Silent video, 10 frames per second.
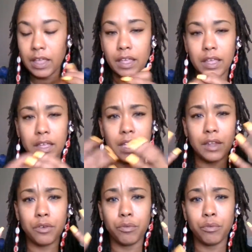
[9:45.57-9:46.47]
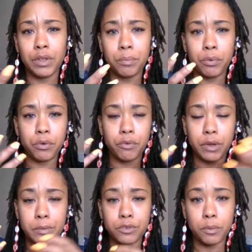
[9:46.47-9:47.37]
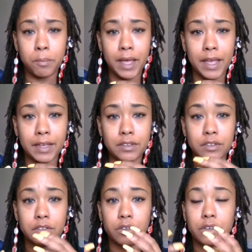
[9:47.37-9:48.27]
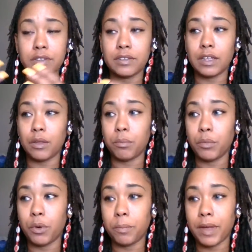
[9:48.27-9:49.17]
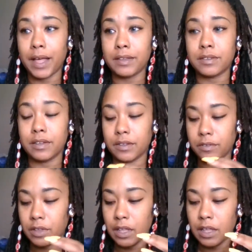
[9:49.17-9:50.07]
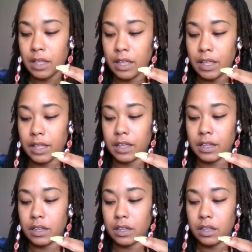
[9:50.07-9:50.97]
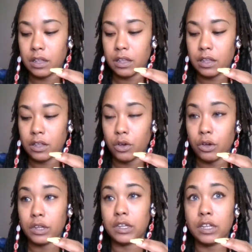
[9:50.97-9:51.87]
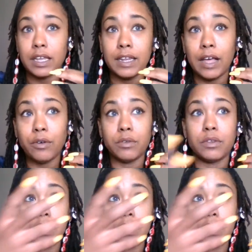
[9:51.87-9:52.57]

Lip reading: it kind of reprograms your mind to start seeing more positive, and or looking out.